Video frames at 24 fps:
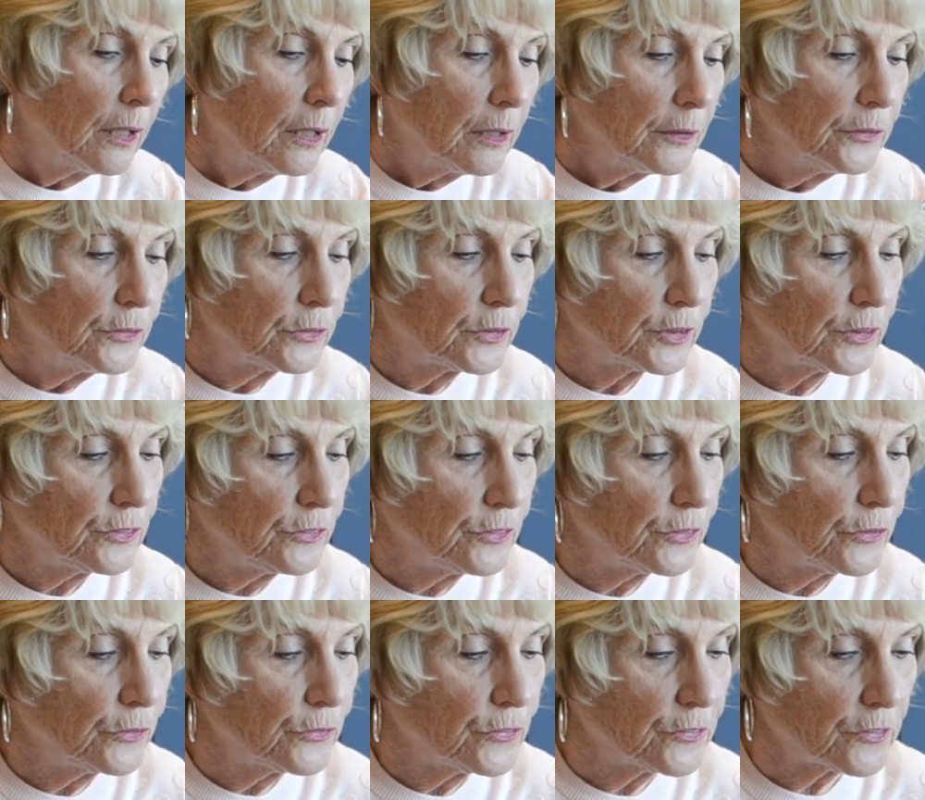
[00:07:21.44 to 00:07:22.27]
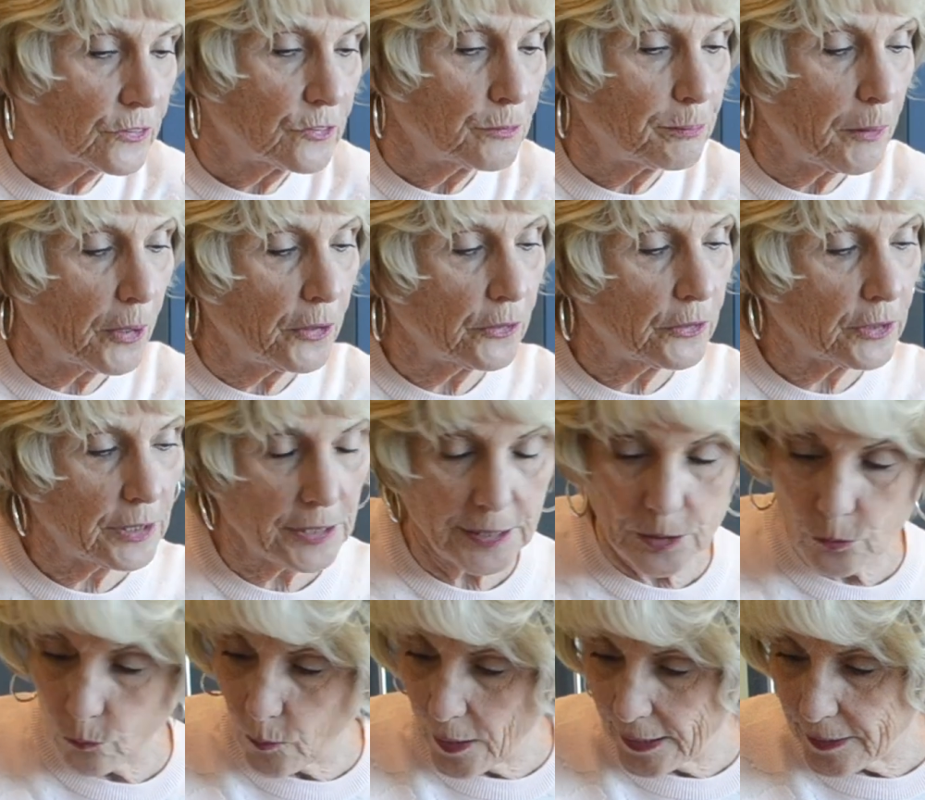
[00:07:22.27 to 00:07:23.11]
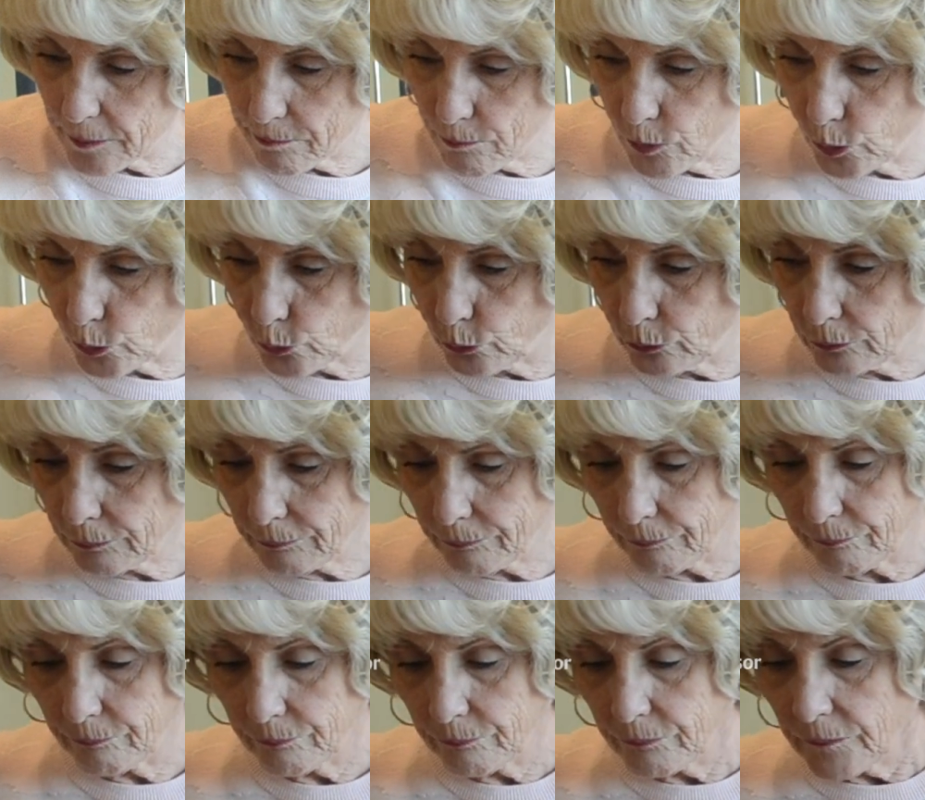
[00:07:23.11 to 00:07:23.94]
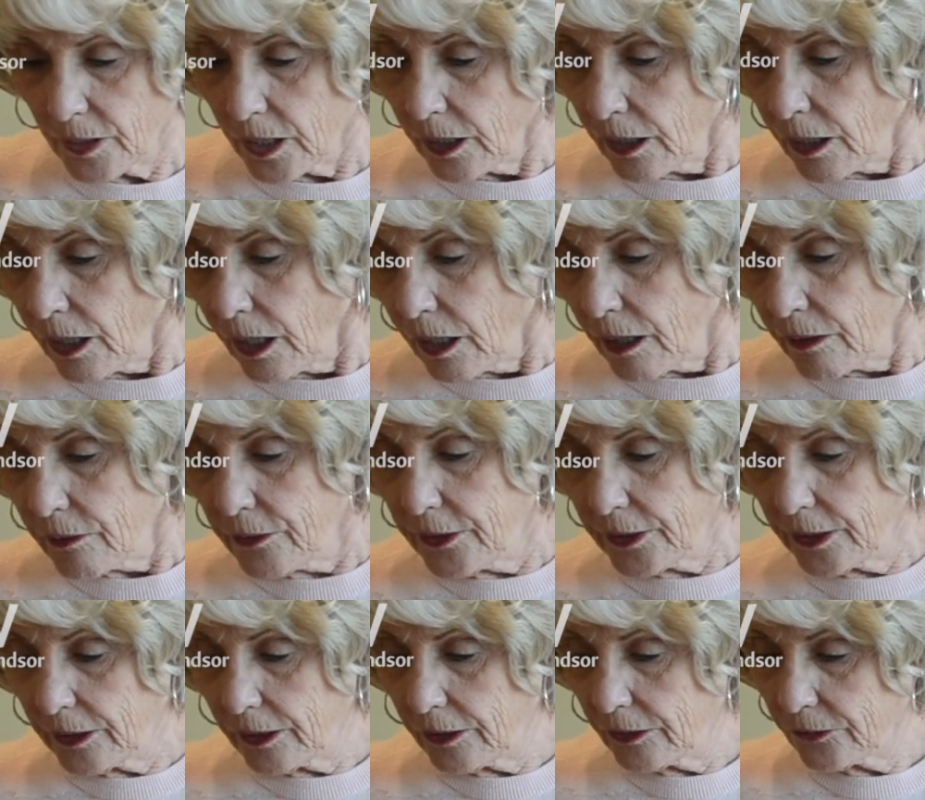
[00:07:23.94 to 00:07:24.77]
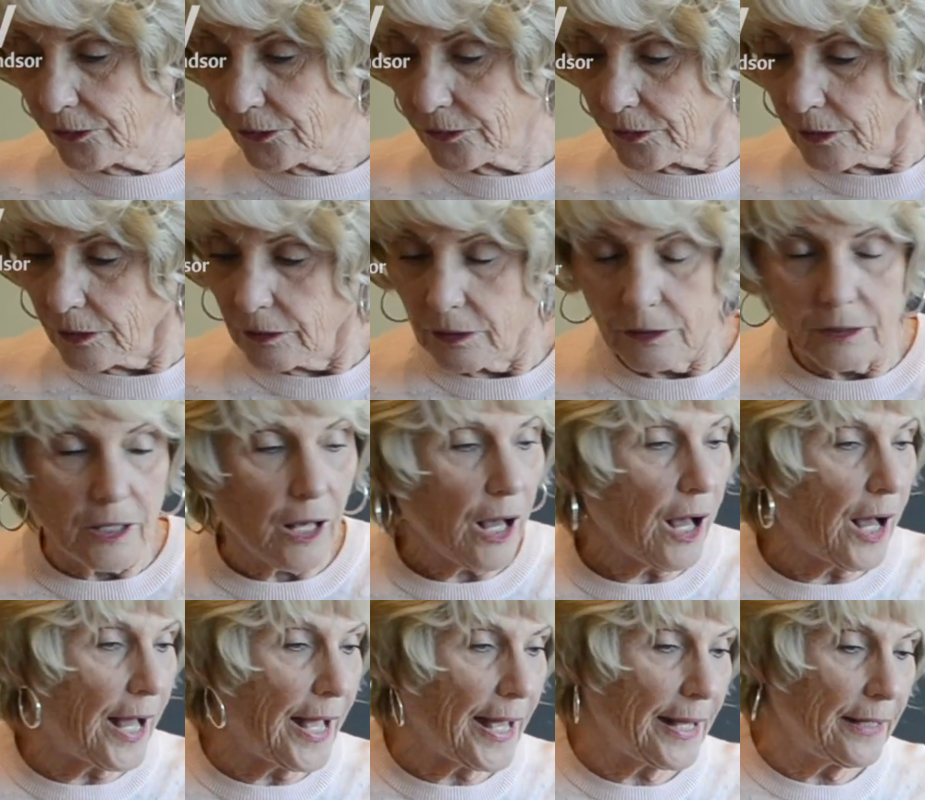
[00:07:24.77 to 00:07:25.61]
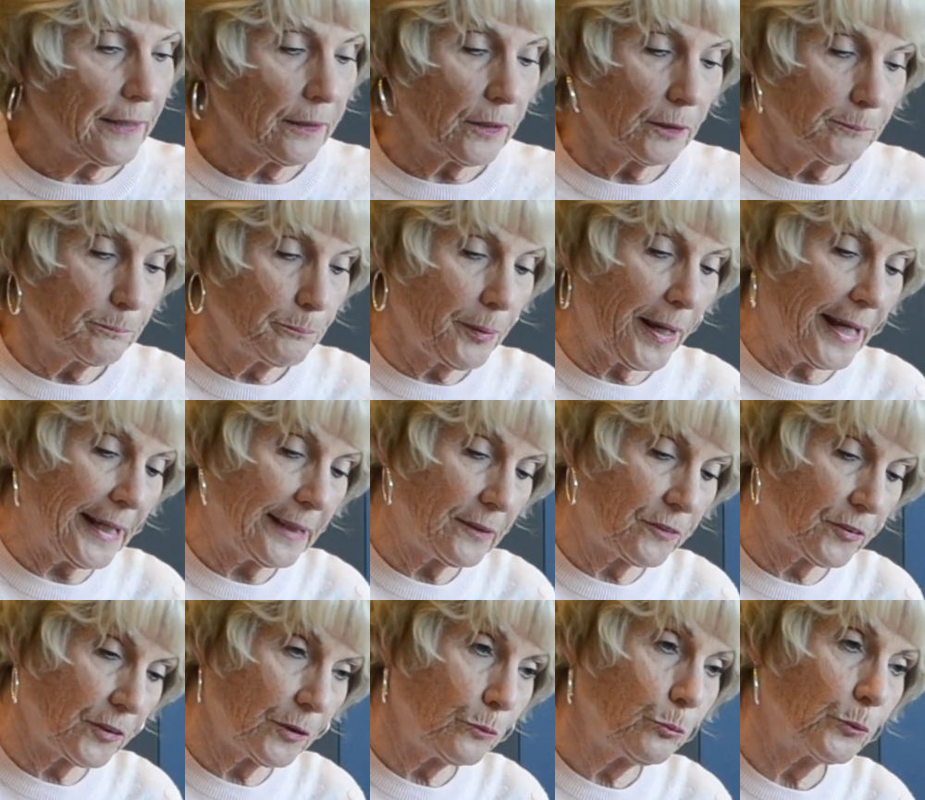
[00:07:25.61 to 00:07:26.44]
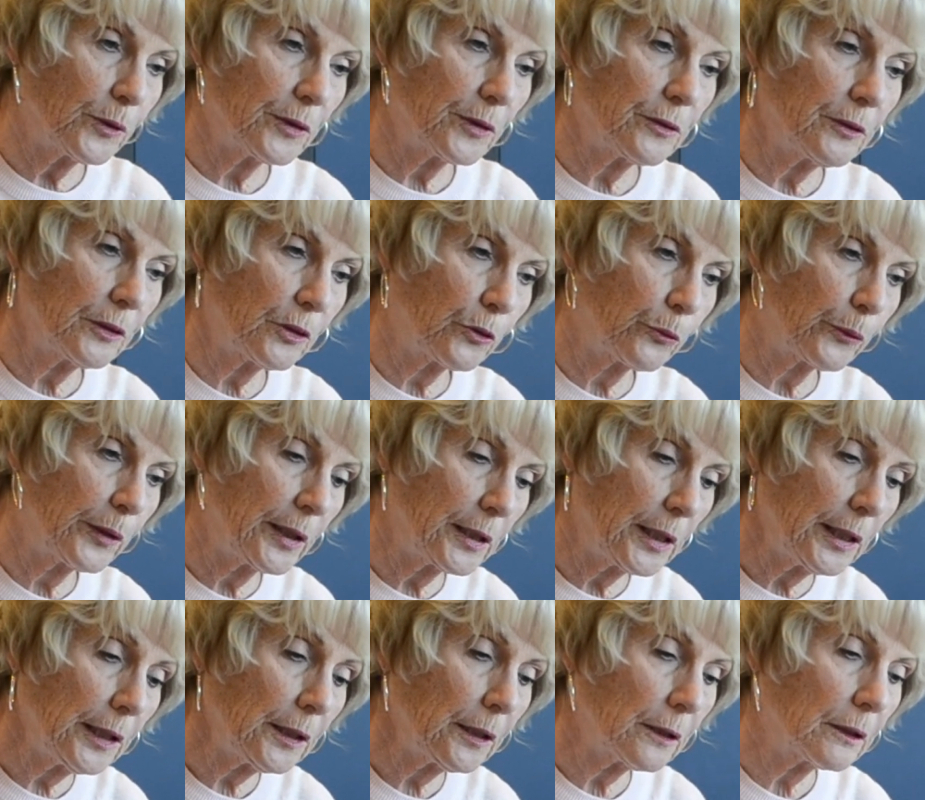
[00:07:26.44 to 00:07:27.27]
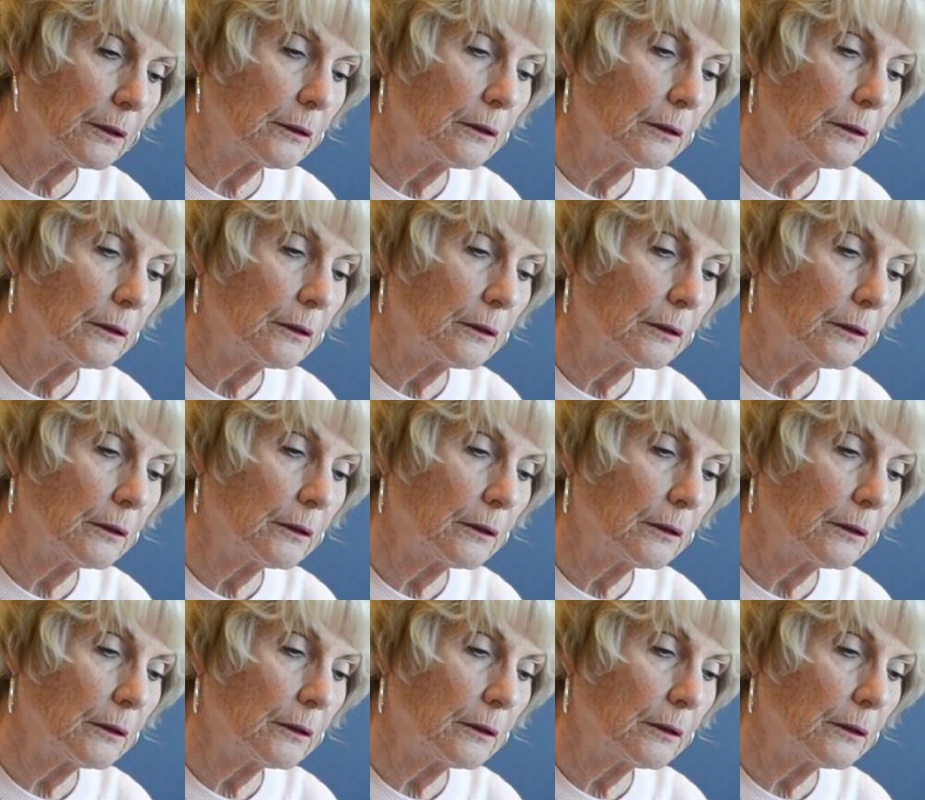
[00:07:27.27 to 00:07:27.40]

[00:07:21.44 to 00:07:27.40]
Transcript: you could use a sparkly white moon. These I painted with acrylic.